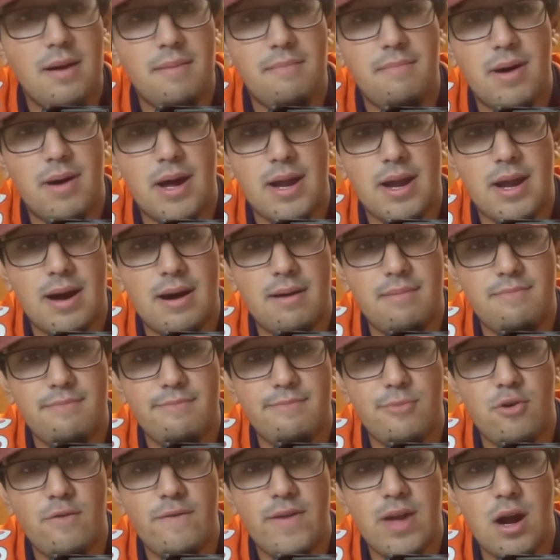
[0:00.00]
But um,
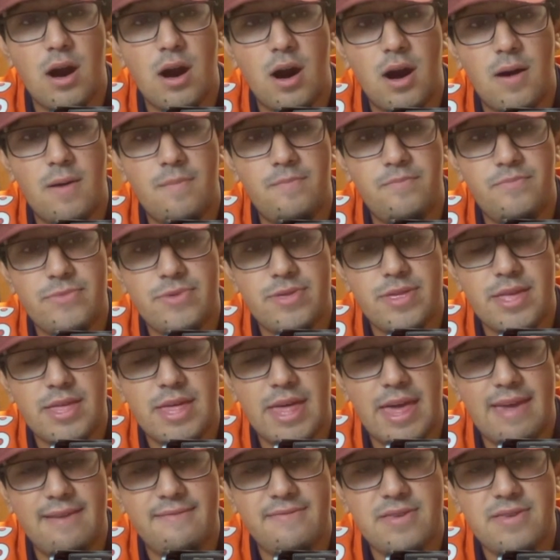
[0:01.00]
moving on to the
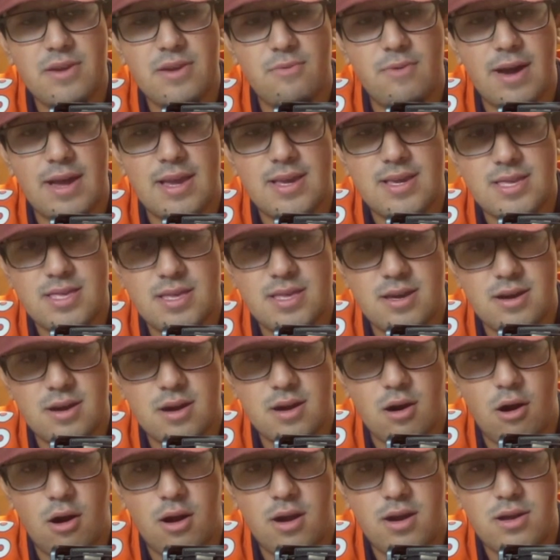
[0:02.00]
NFC West, the
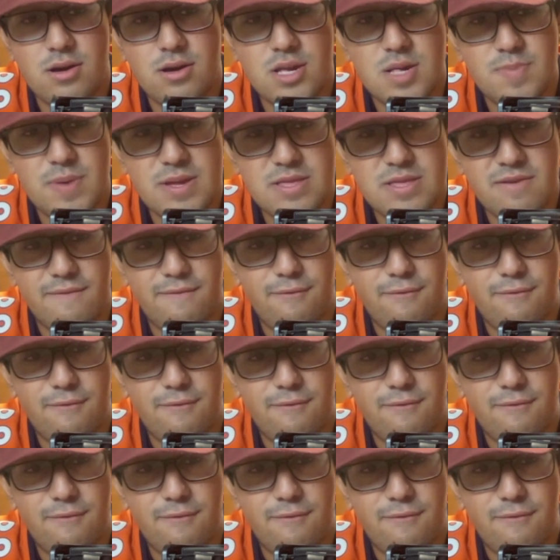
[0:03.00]
Cardinals beat the